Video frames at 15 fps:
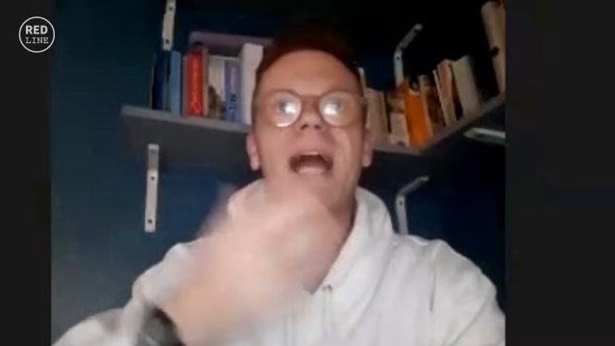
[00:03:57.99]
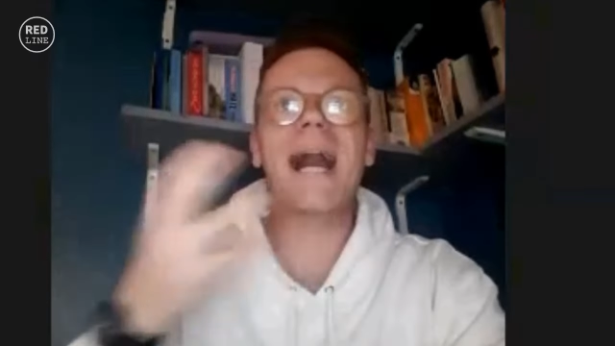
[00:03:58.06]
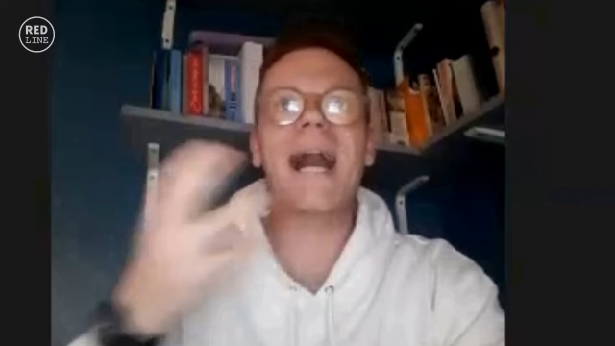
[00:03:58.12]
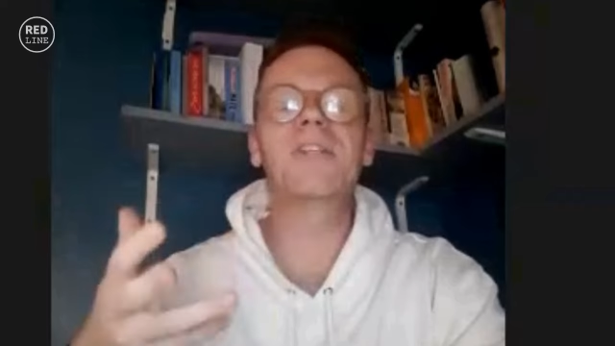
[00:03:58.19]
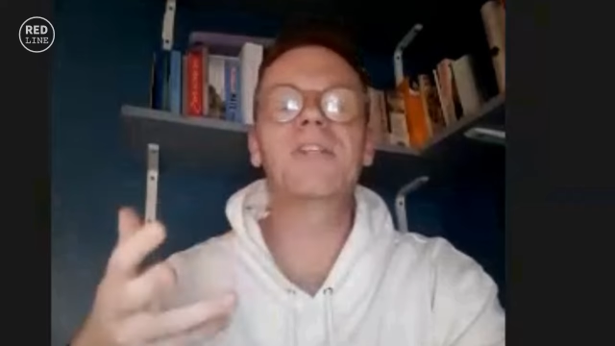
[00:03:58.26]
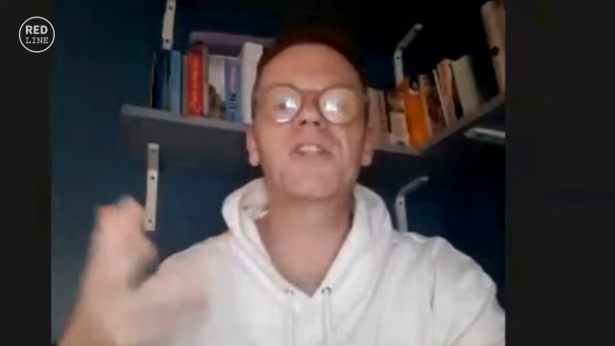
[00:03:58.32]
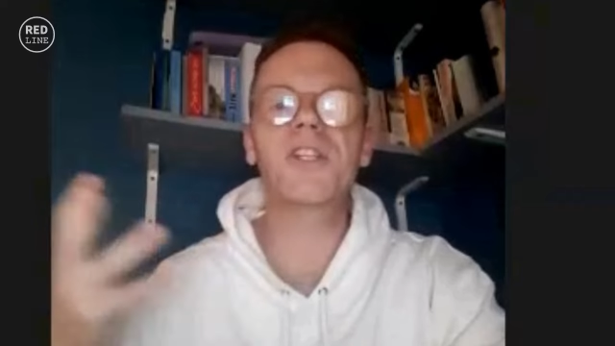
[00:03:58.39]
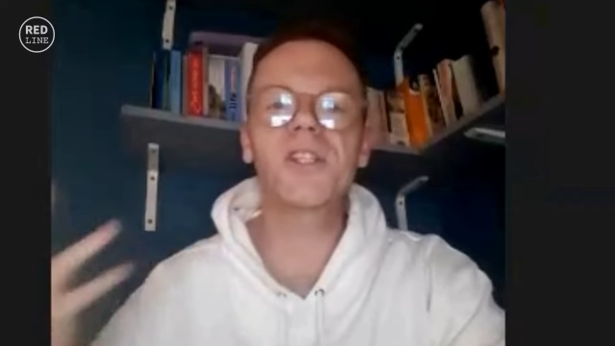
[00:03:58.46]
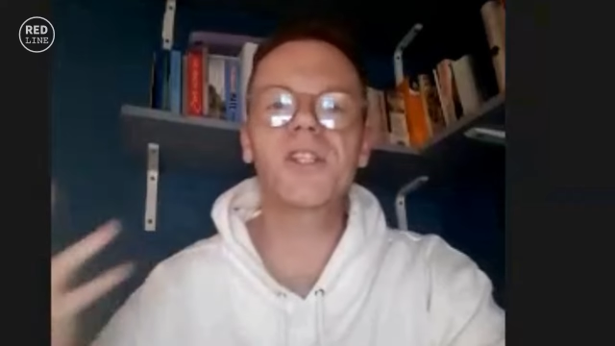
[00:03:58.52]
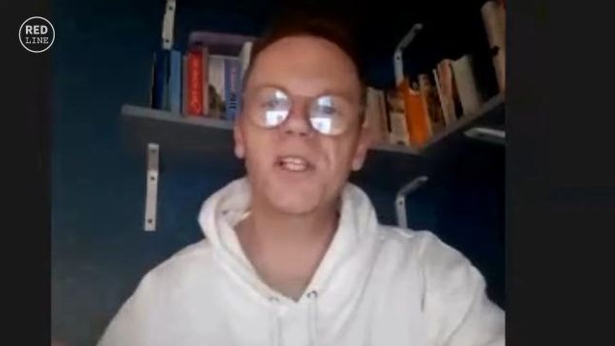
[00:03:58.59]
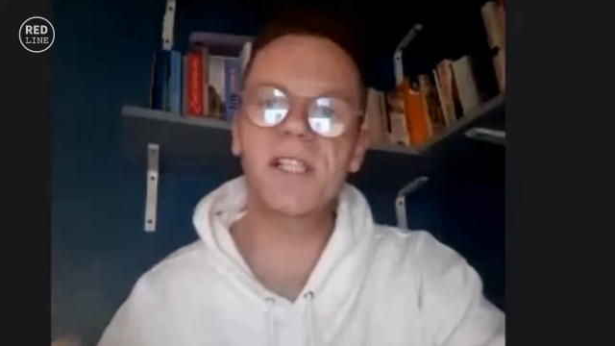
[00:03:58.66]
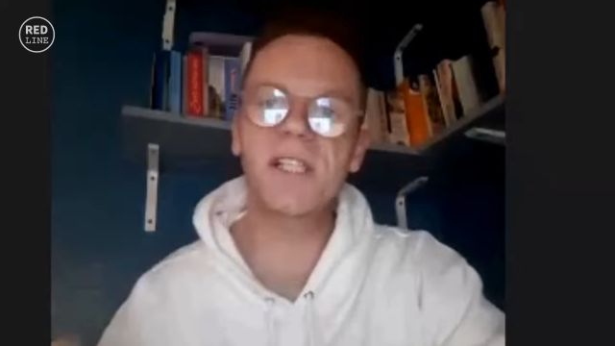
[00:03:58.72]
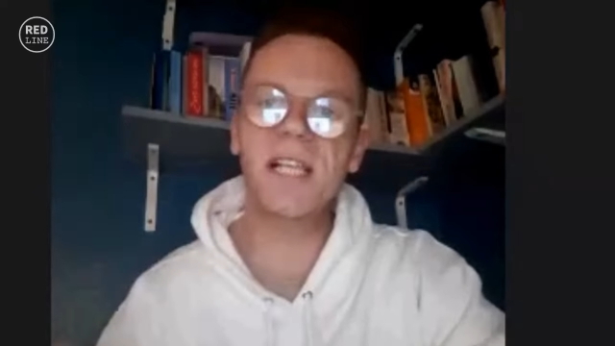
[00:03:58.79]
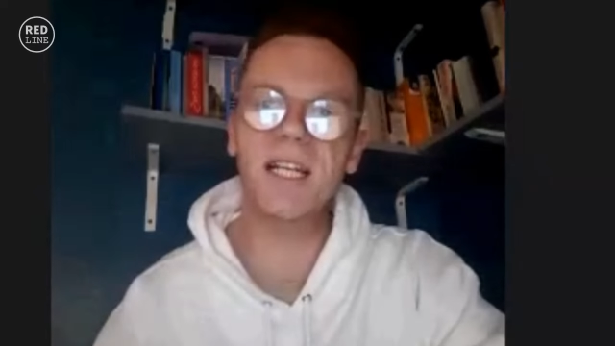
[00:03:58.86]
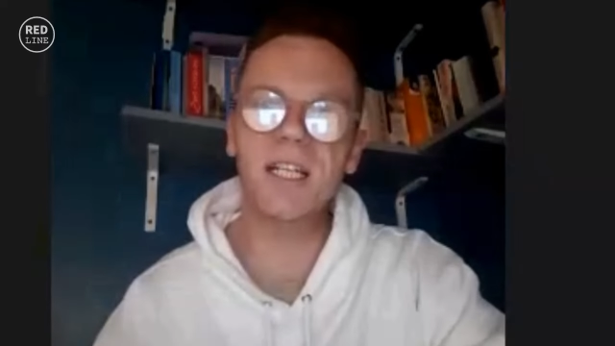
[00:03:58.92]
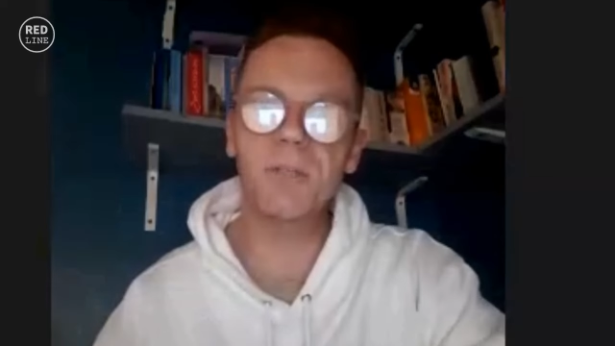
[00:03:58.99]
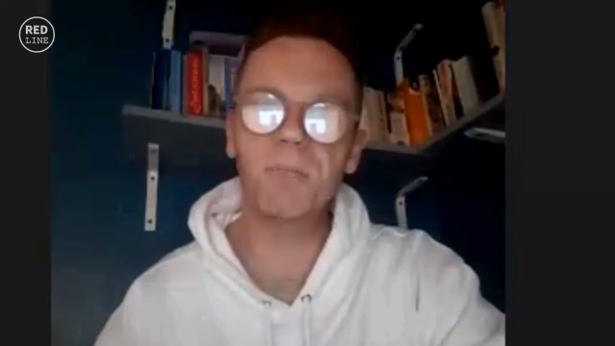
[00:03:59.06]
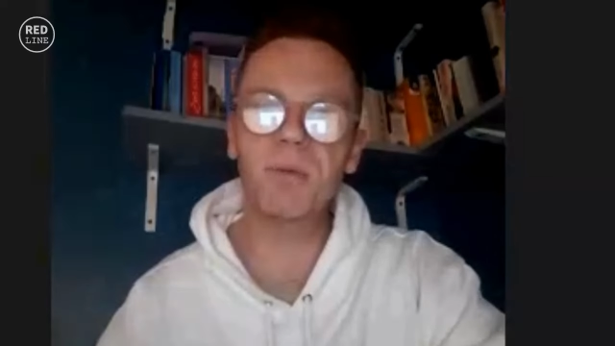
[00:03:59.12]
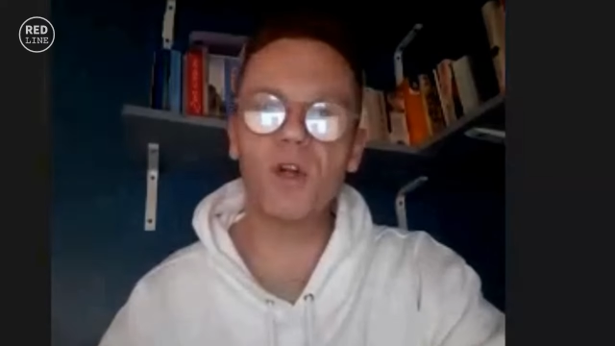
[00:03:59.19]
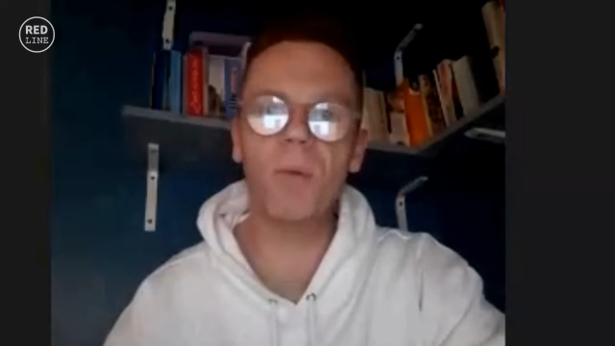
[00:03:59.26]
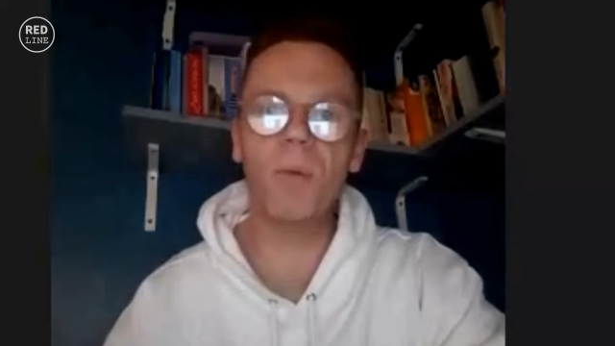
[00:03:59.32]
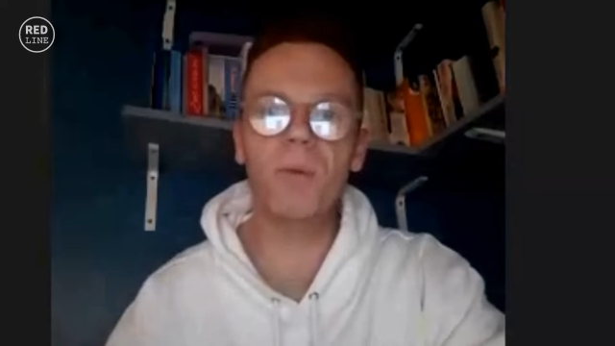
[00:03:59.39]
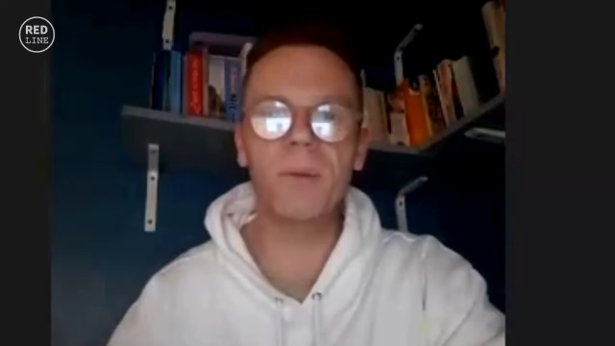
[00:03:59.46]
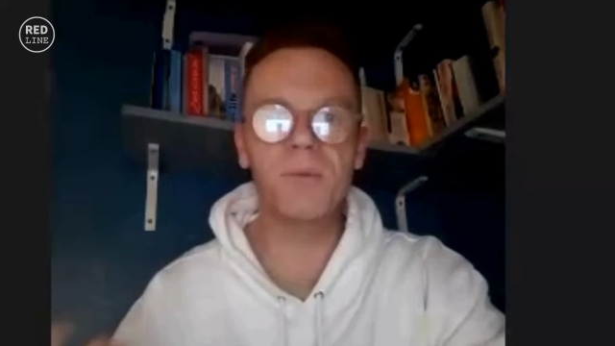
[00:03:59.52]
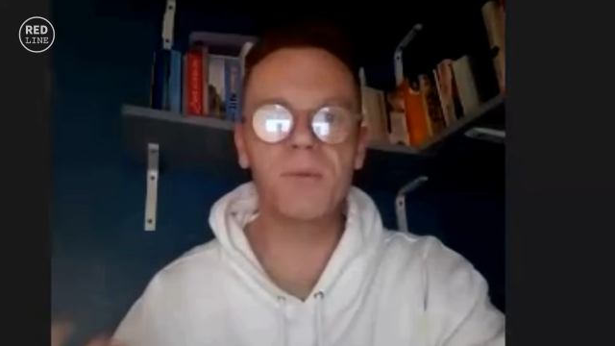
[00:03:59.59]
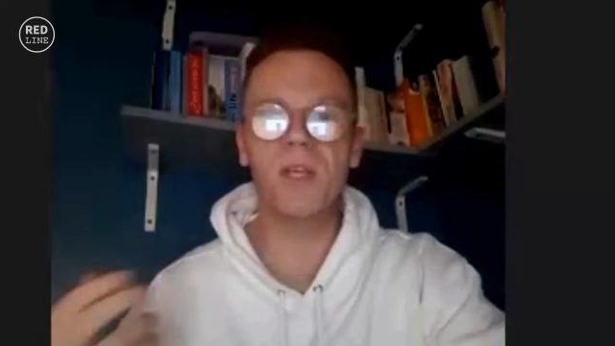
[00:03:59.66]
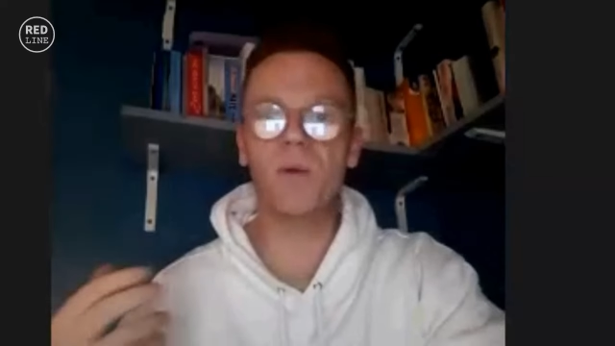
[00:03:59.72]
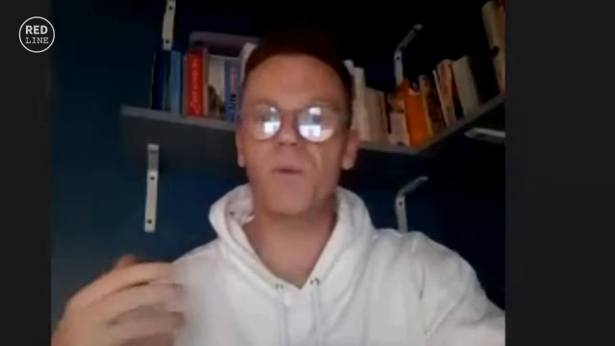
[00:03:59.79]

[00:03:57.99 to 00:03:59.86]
the answers to certain problems